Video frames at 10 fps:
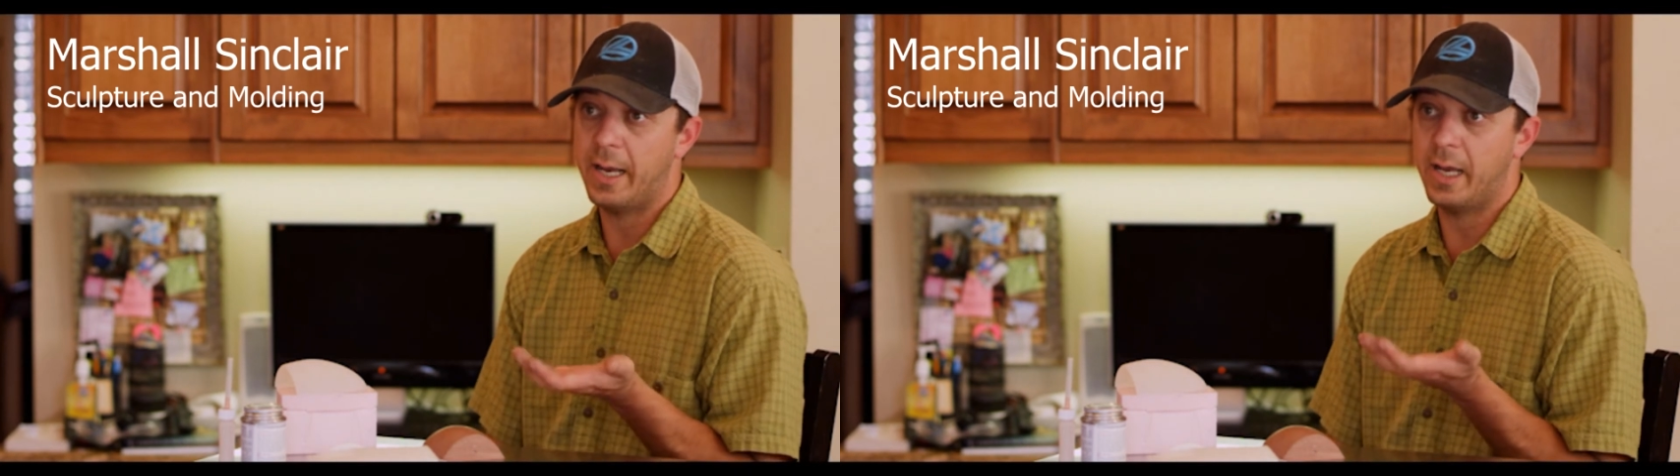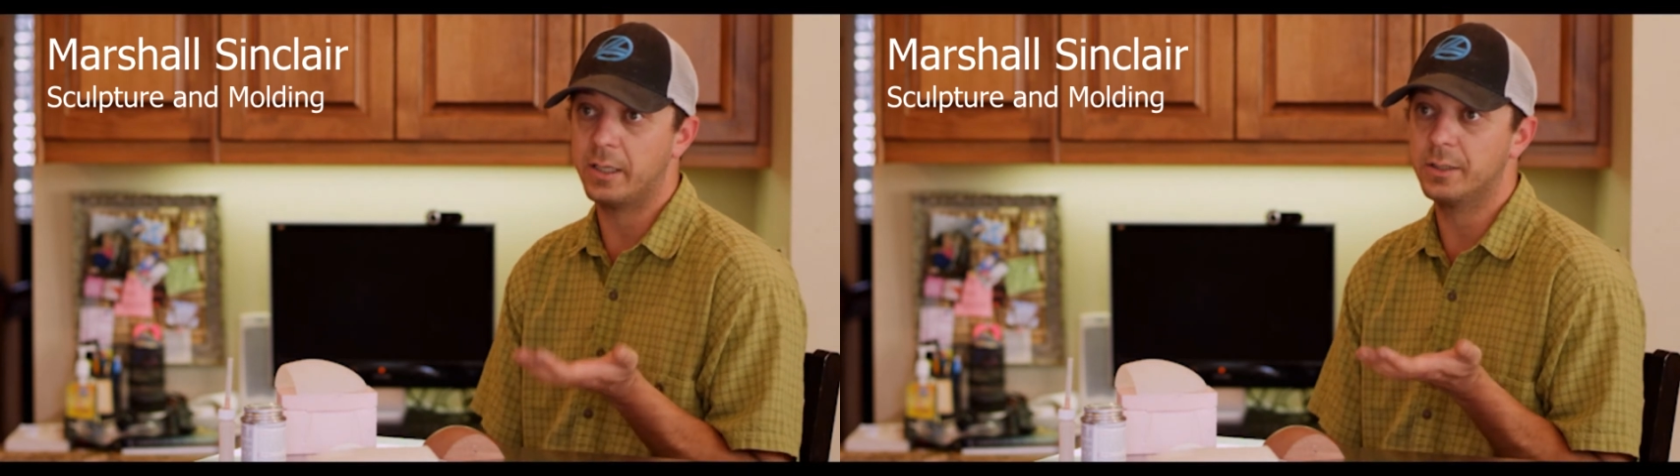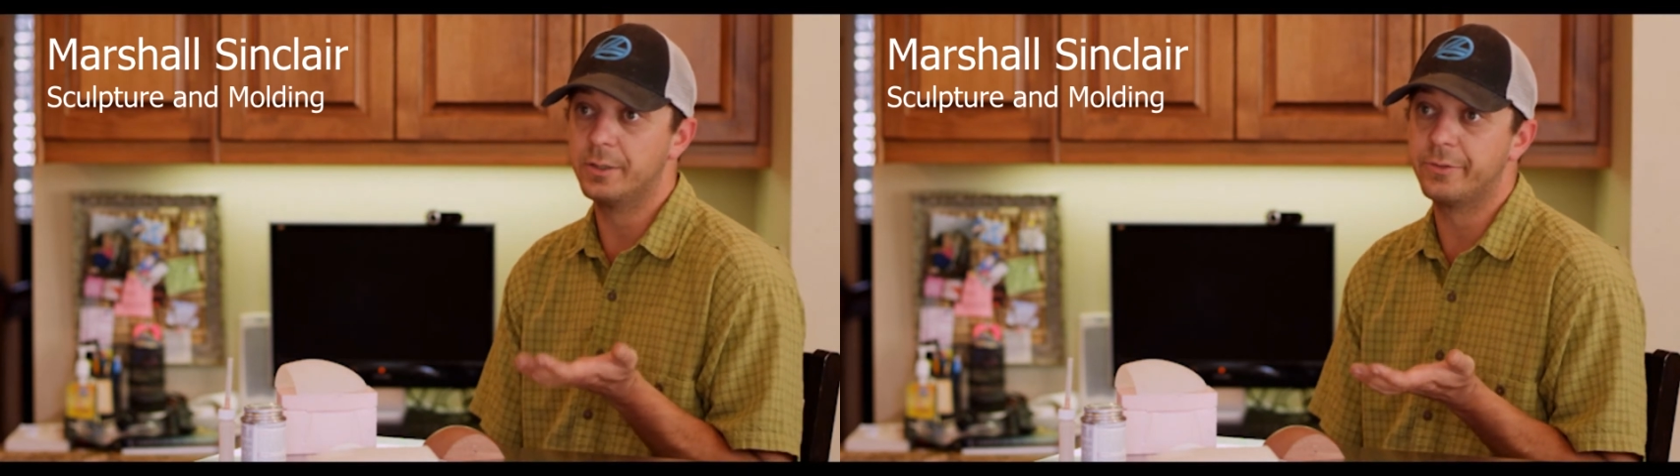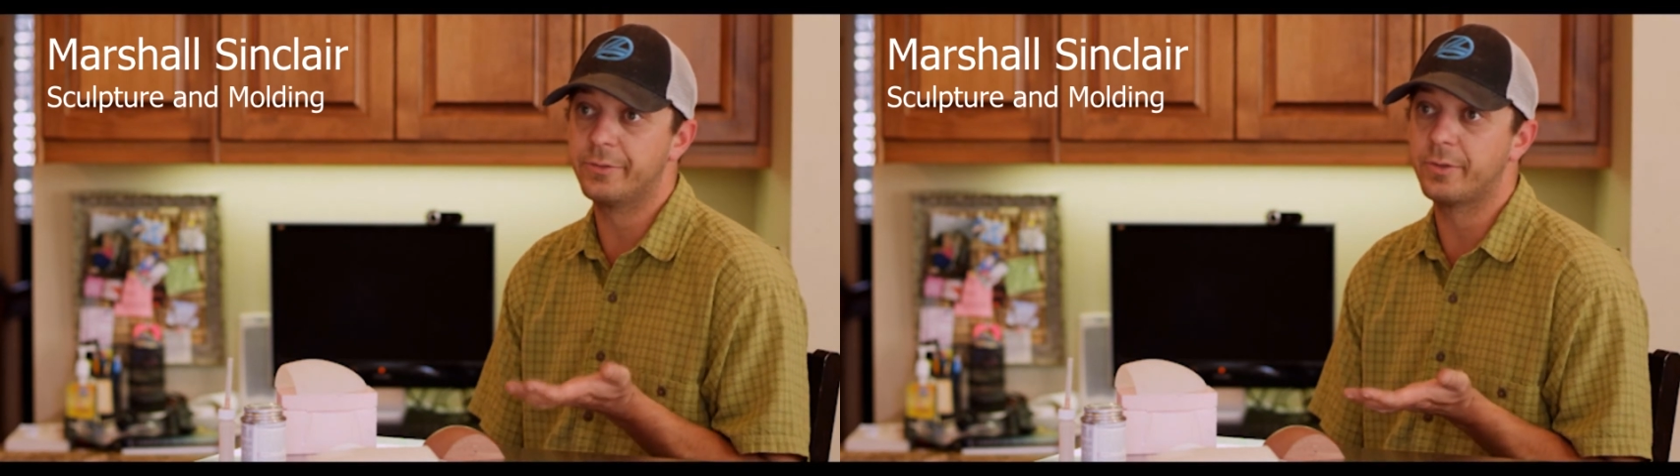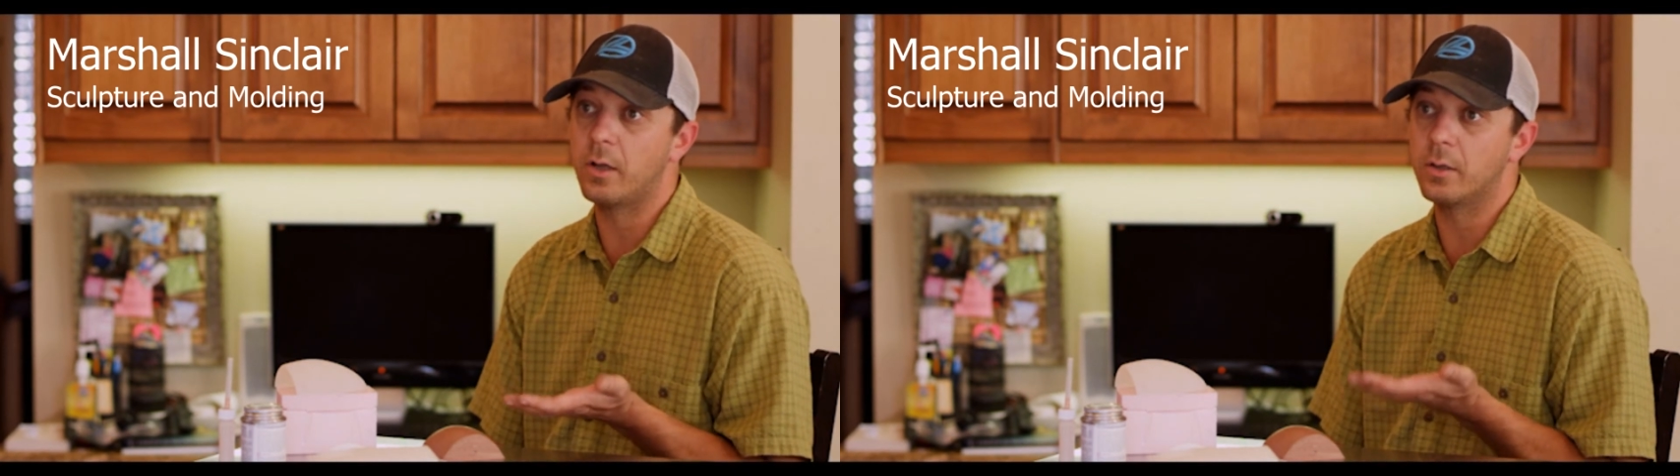had a good
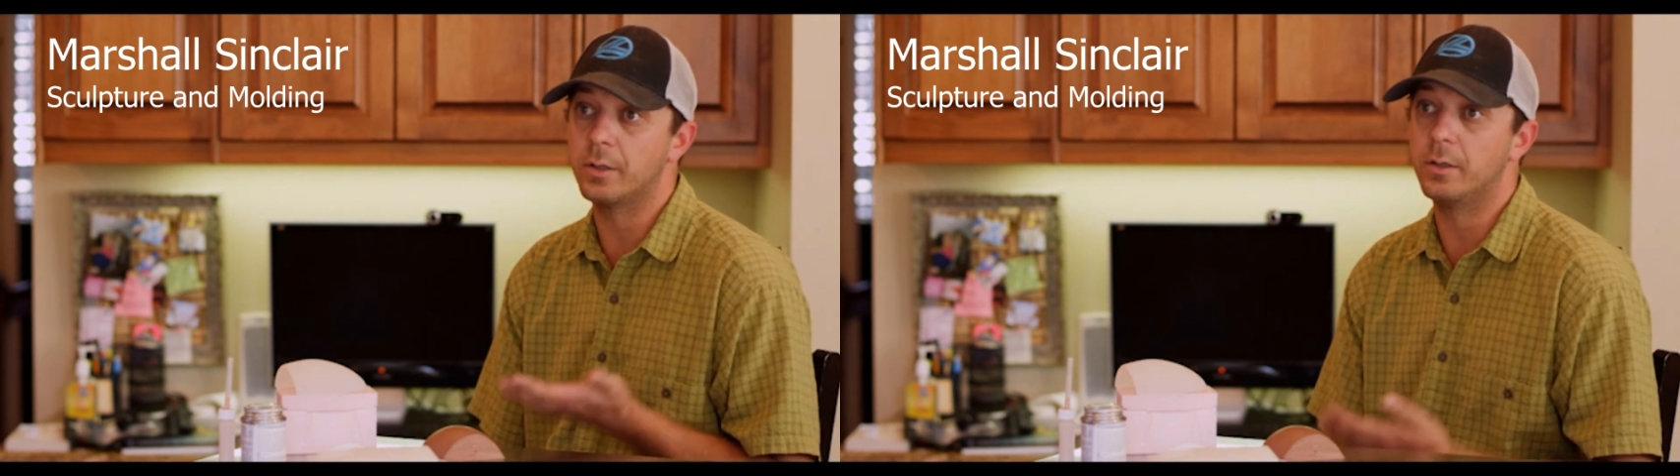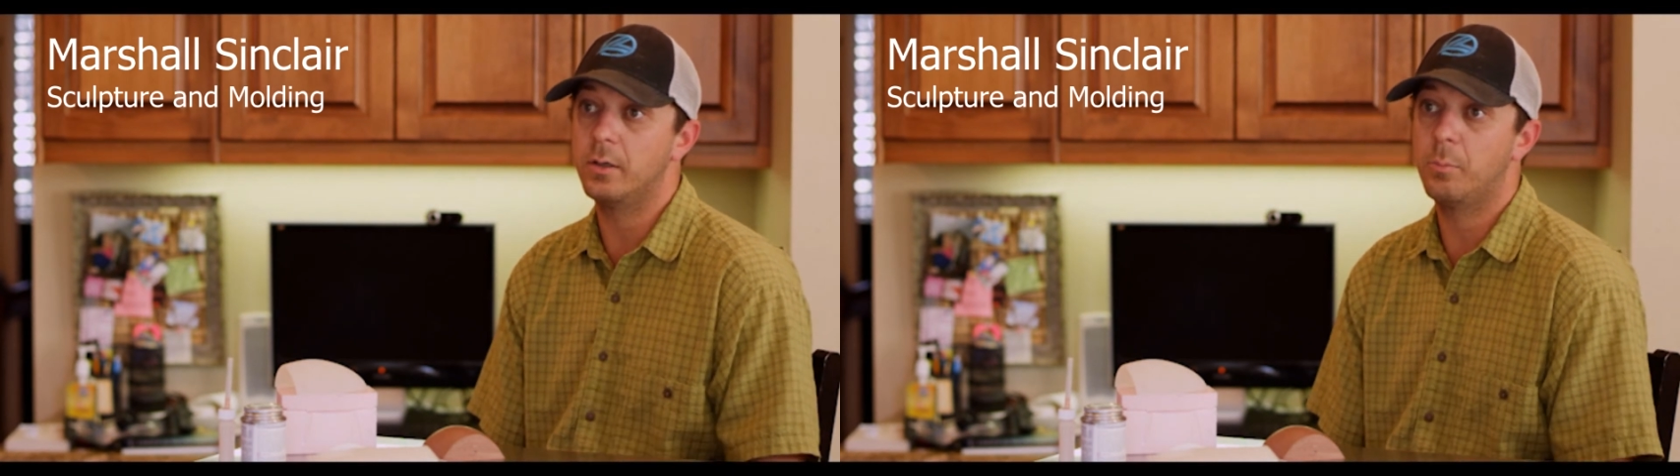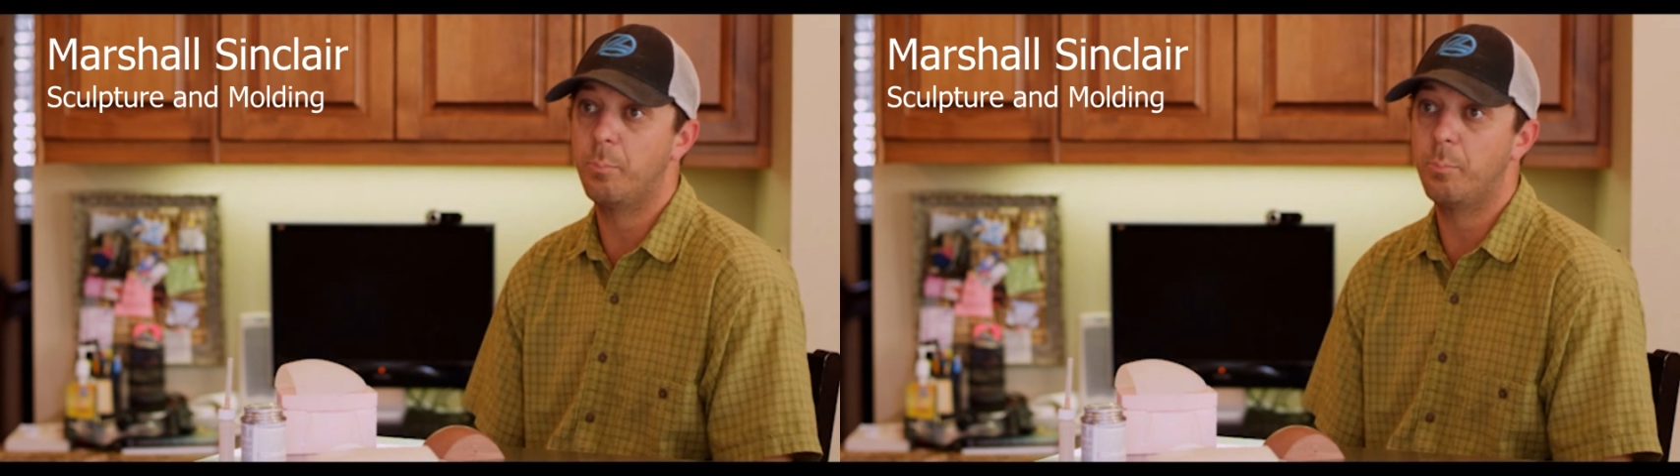solid,